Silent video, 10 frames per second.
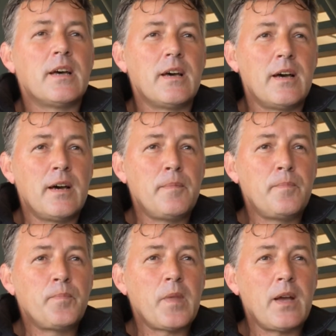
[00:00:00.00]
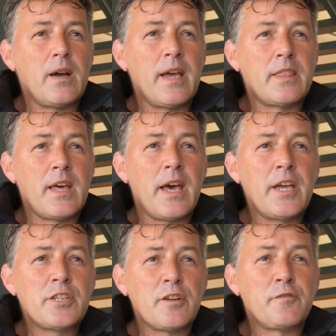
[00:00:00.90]
At the
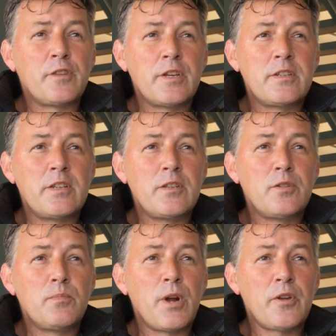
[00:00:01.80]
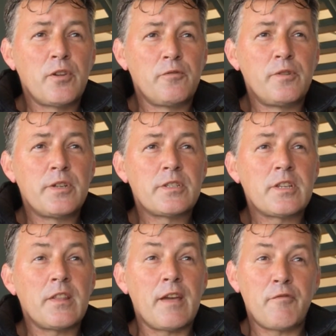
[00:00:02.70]
age of 13, you broke your first
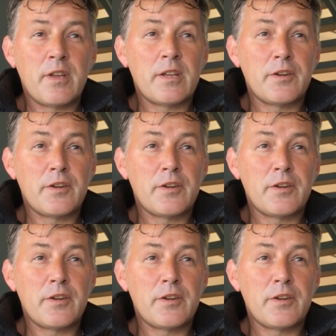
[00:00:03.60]
South African